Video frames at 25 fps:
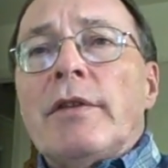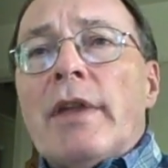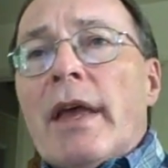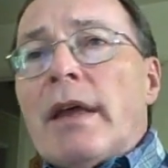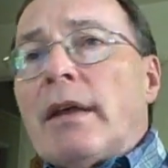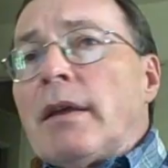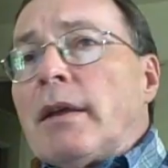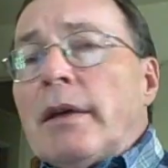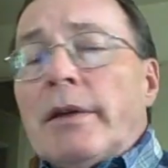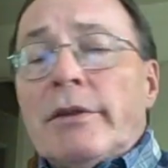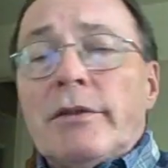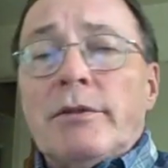
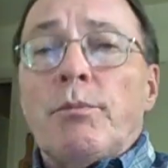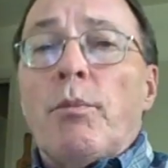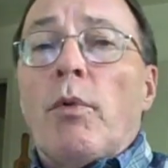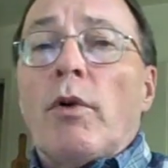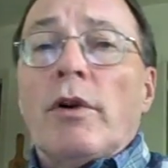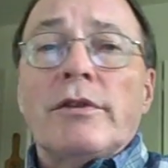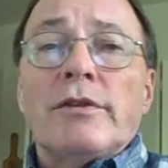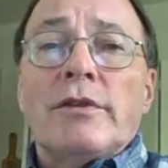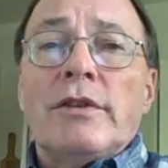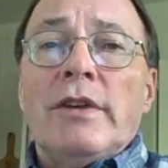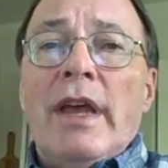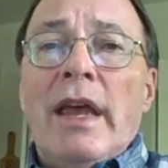like a
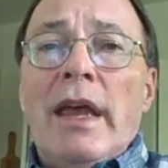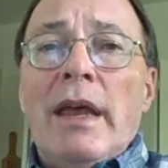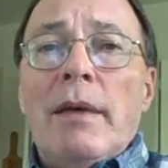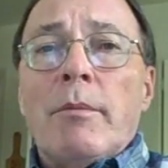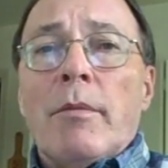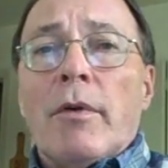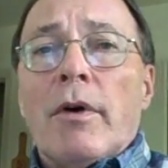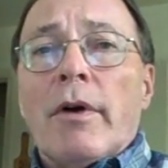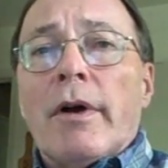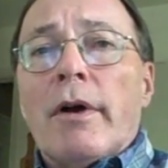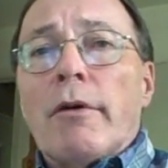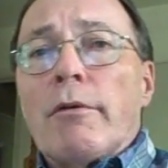sports
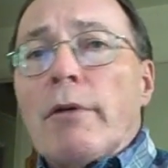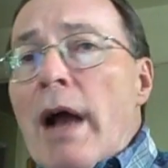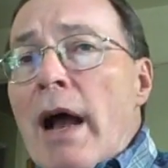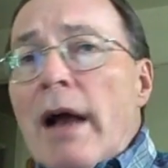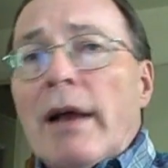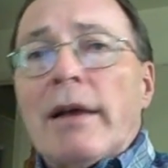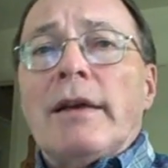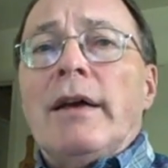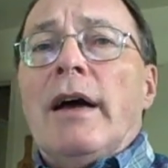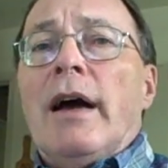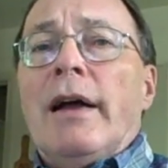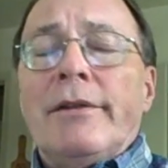game or a
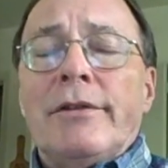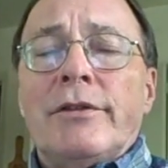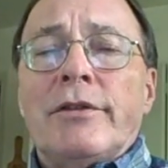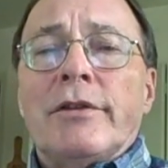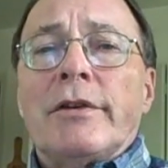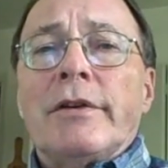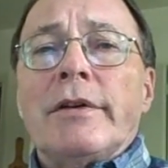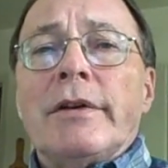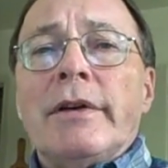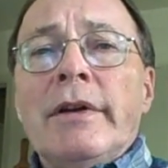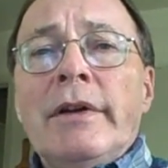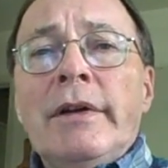rock
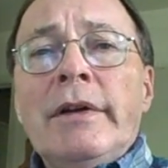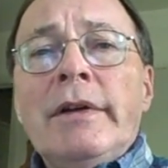concert.